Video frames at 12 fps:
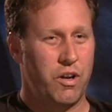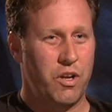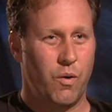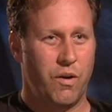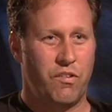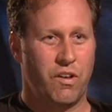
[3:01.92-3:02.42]
you
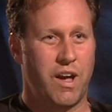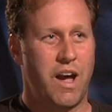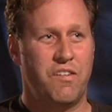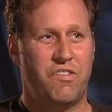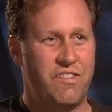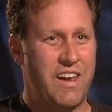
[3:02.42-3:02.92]
know, it's a
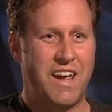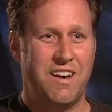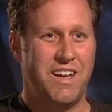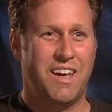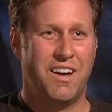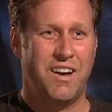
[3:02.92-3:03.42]
guy
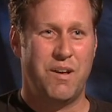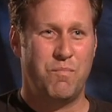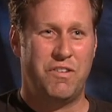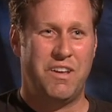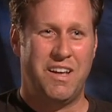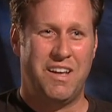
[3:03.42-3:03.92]
standing in an
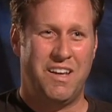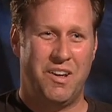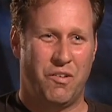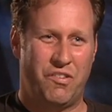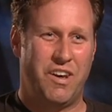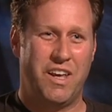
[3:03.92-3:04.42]
empty, you
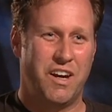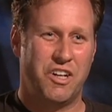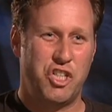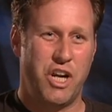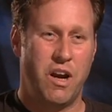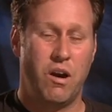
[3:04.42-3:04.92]
know, sitting in a
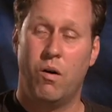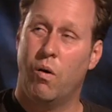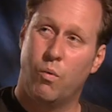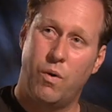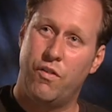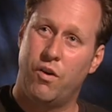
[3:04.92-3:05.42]
chair,
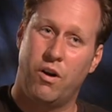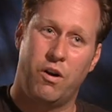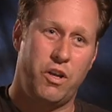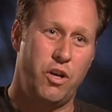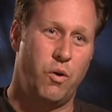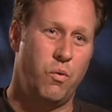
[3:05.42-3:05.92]
or whether,
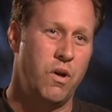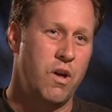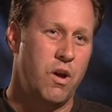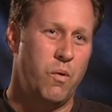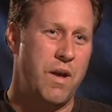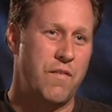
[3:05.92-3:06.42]
you know,
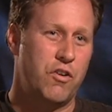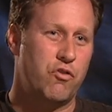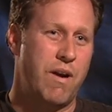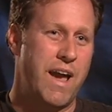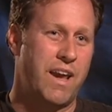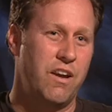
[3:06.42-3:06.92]
we have a
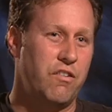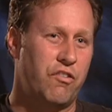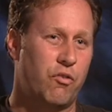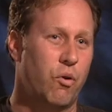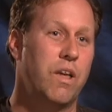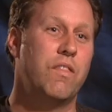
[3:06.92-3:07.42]
dragon
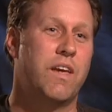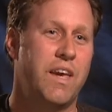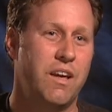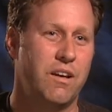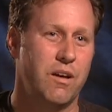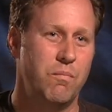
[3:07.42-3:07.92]
destroying the
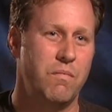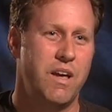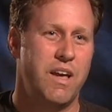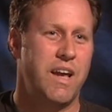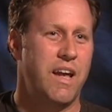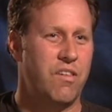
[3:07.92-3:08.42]
kingdom.
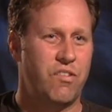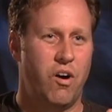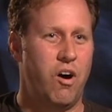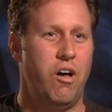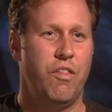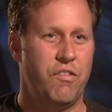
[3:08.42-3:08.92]
It's
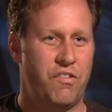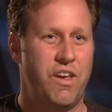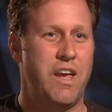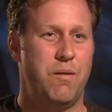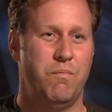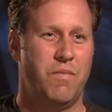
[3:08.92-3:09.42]
all the
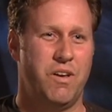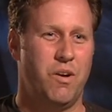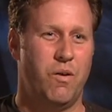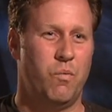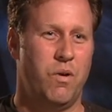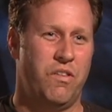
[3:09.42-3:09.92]
same, you
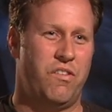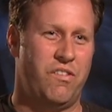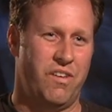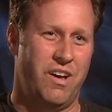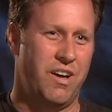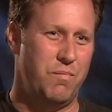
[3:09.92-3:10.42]
know, once,
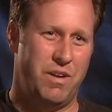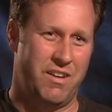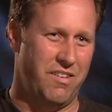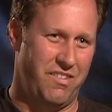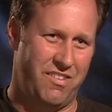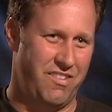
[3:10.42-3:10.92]

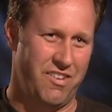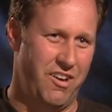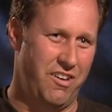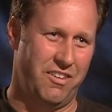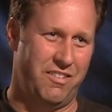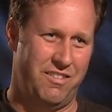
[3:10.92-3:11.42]
because it's
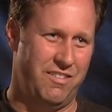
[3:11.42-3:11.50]
all